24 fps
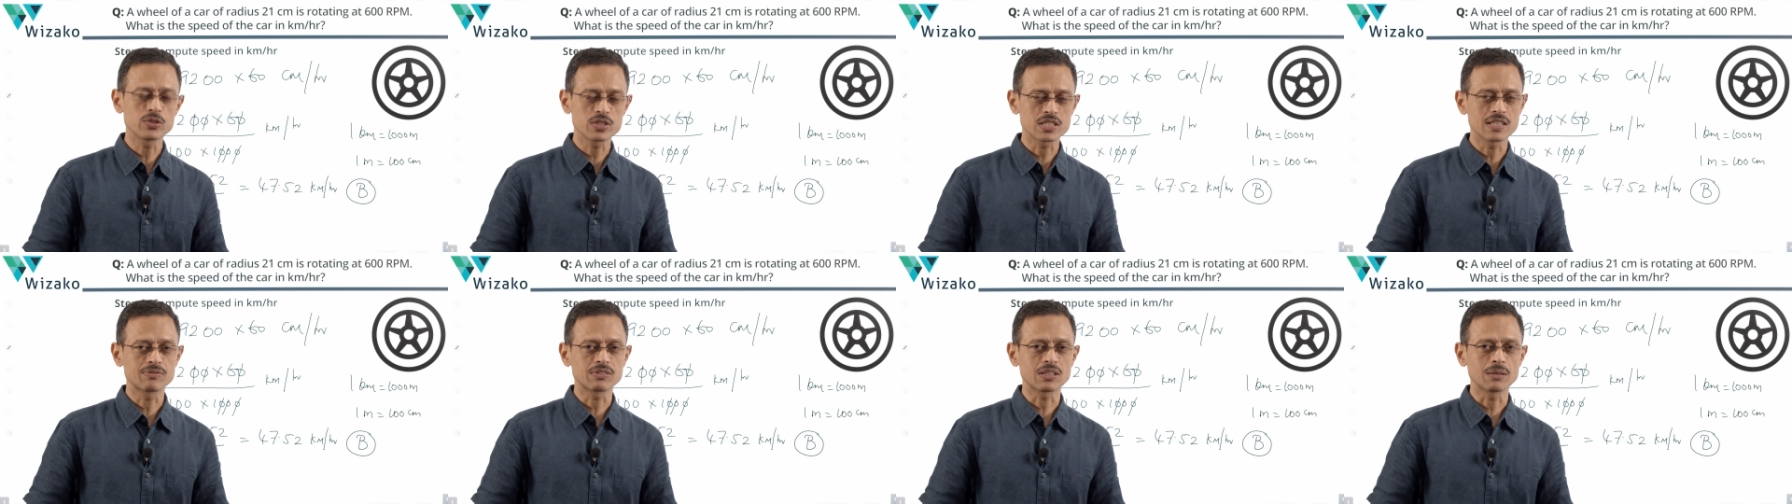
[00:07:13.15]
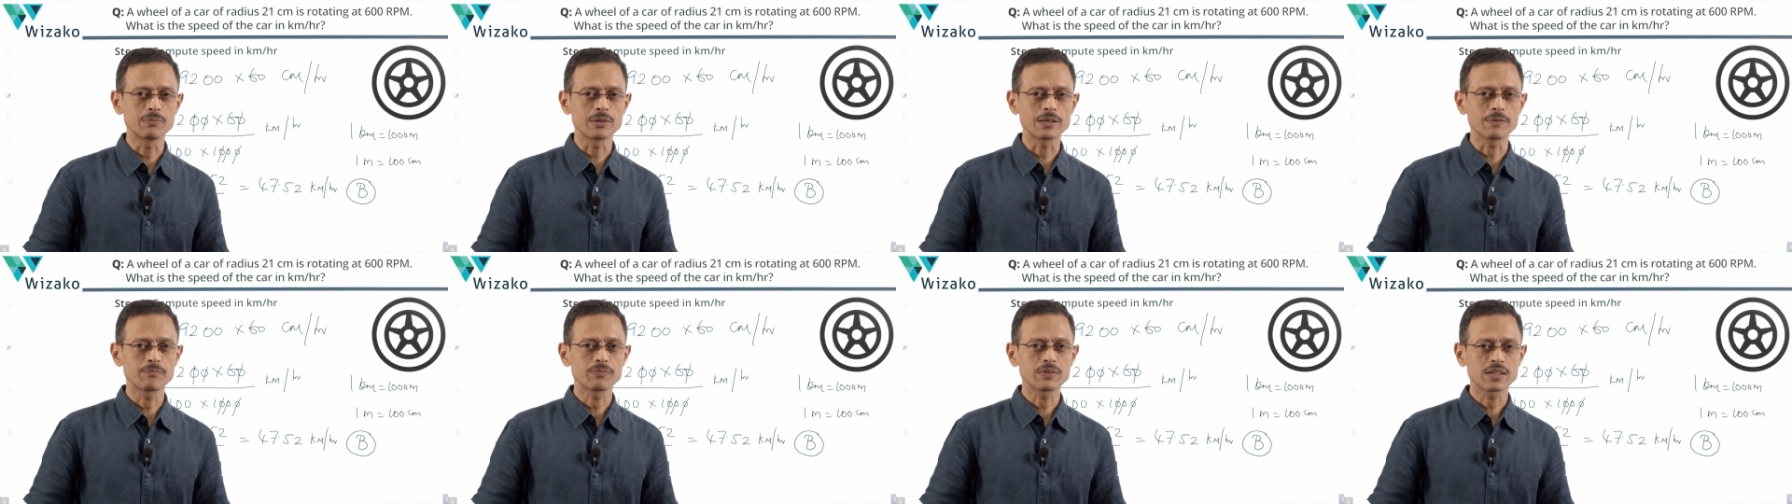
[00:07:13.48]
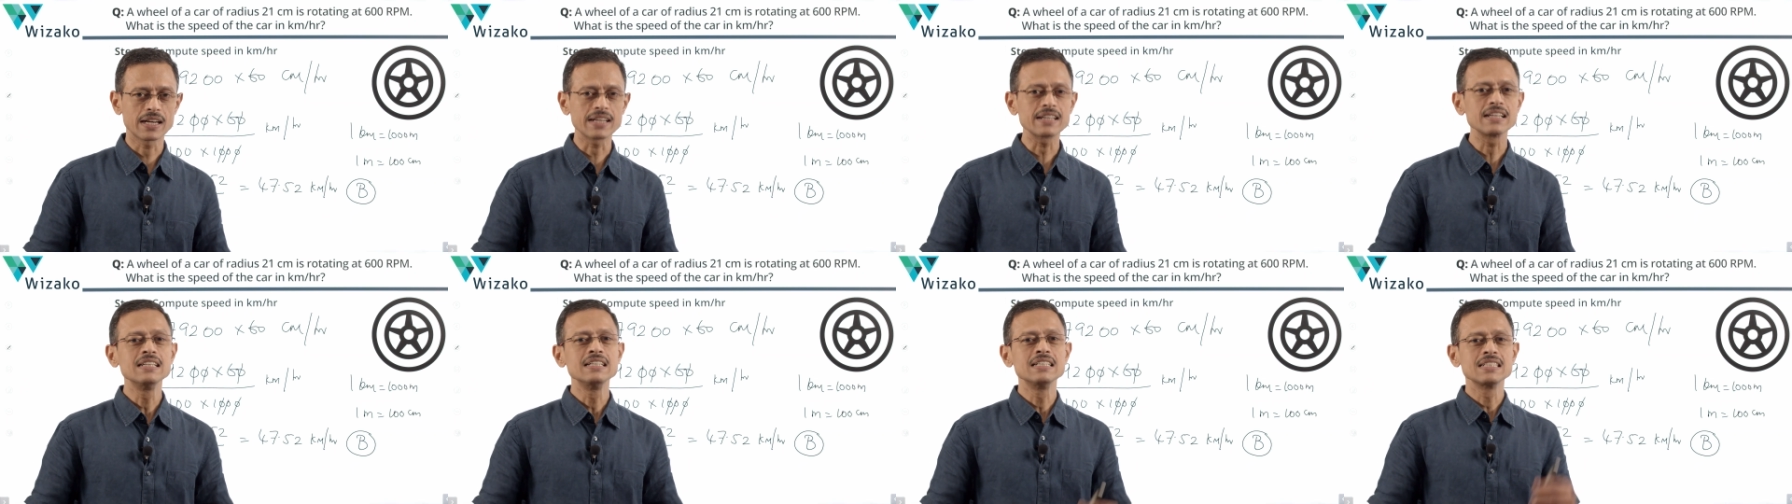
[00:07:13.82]
September,
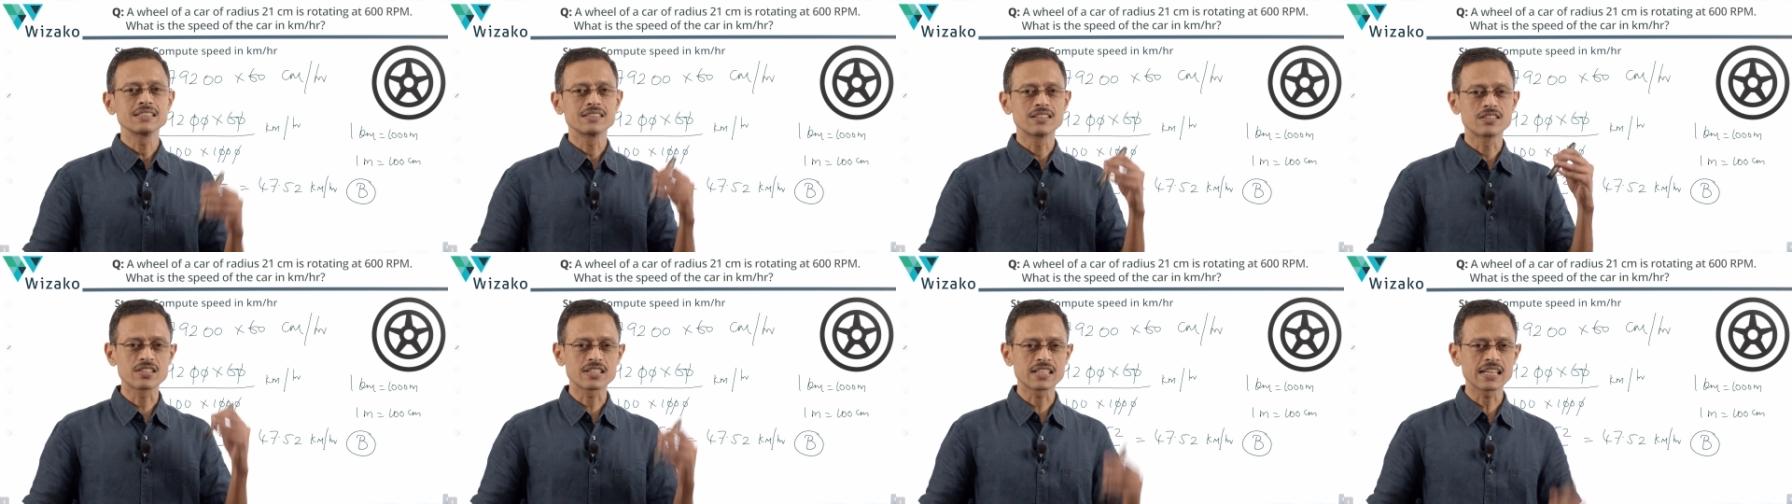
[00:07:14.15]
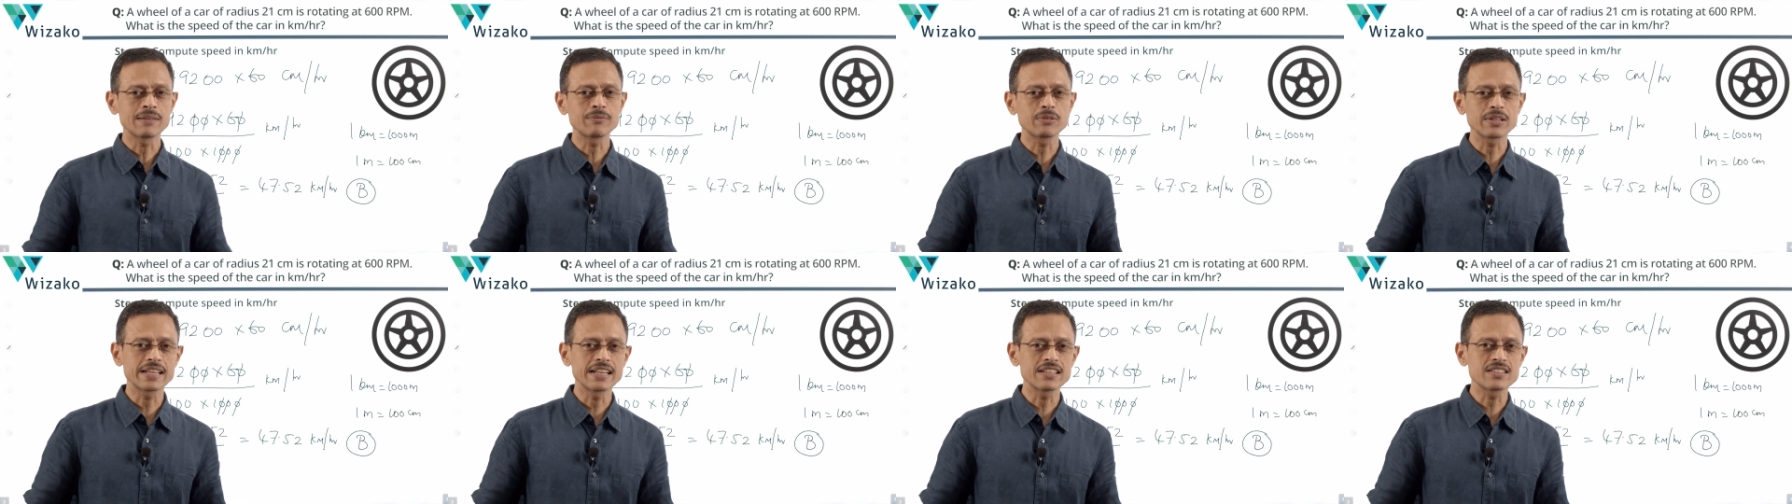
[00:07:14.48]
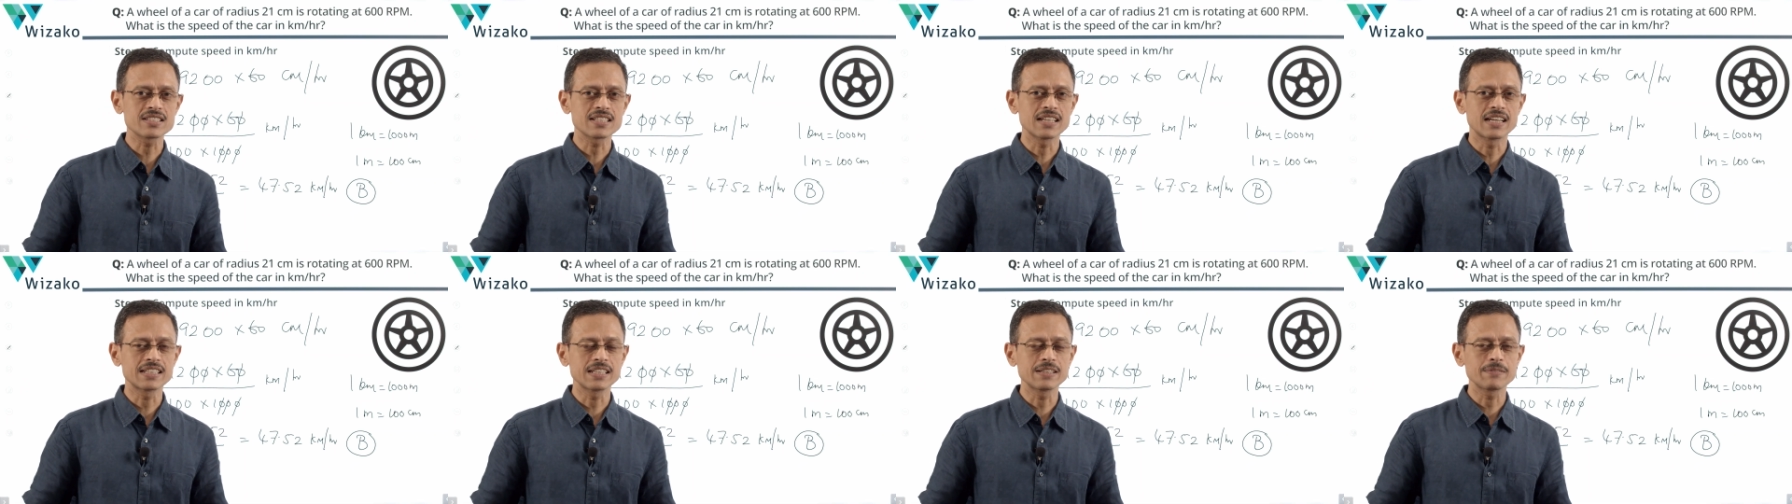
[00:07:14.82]
right? This is the time to get
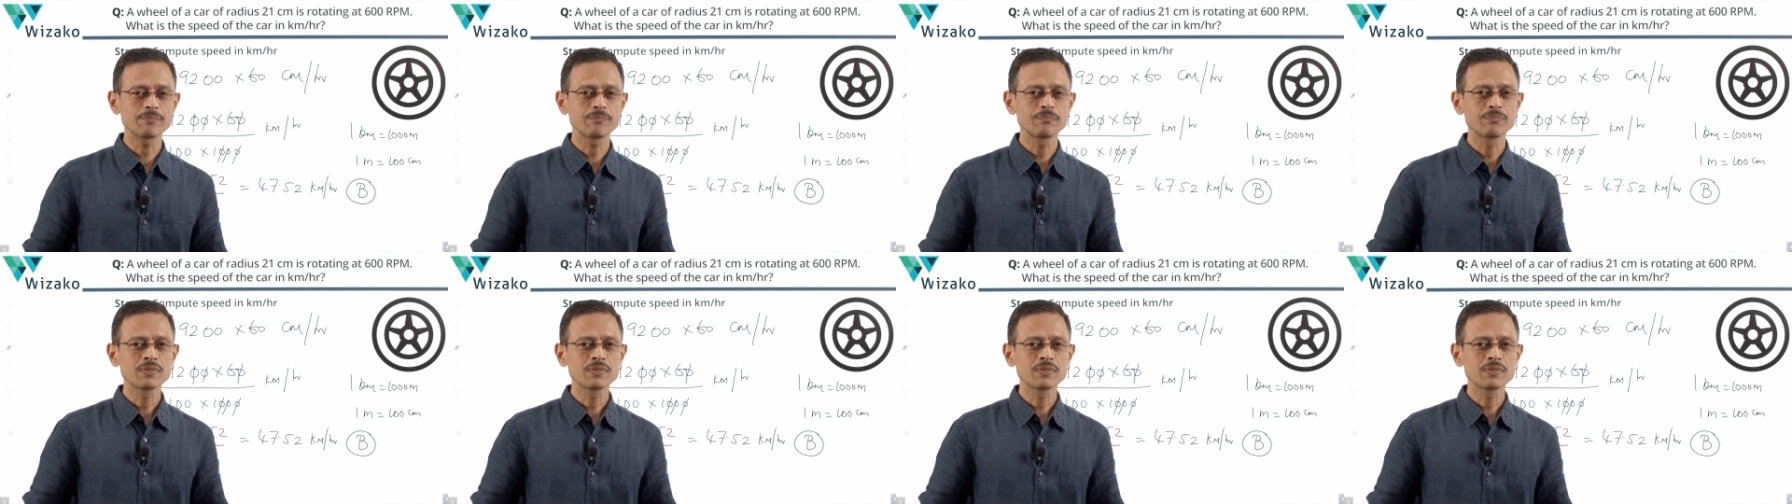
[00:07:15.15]
started.